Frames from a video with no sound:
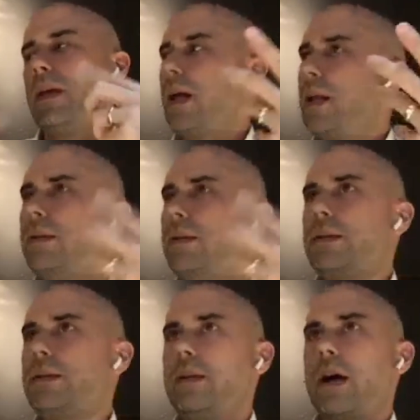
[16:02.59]
And
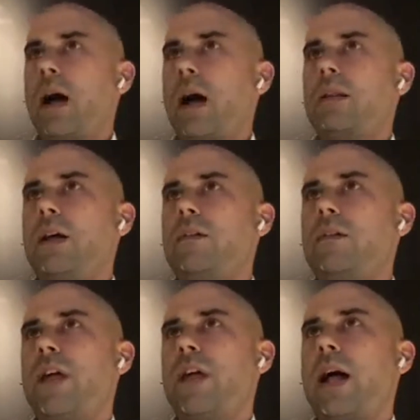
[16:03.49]
I
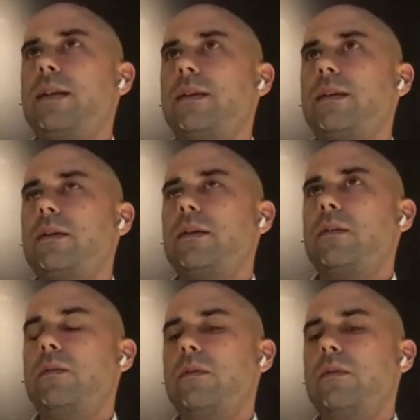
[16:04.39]
love that
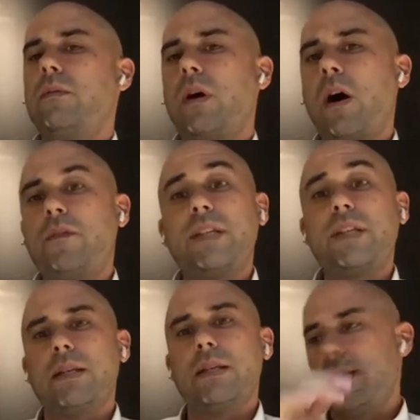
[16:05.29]

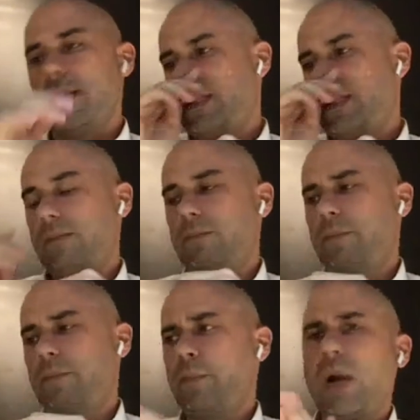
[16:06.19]
often
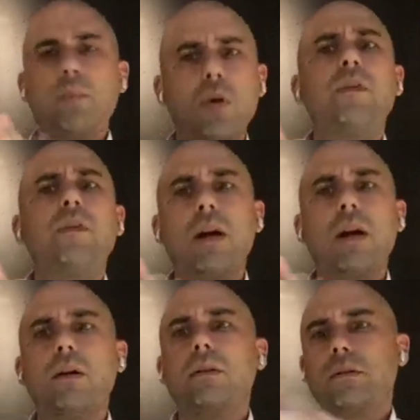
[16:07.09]
this brand
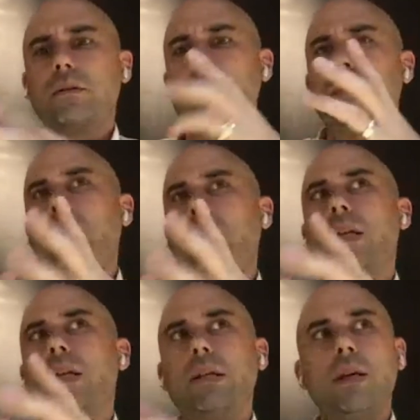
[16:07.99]
profile, we
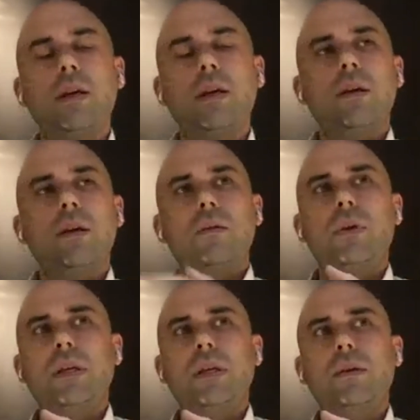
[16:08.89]
call it,
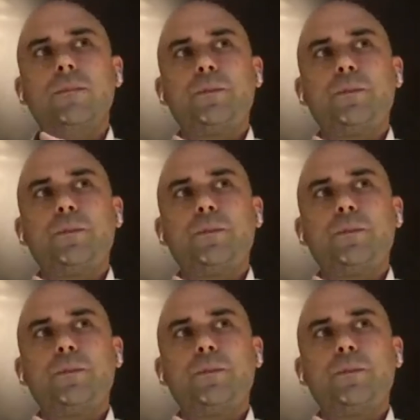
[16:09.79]
we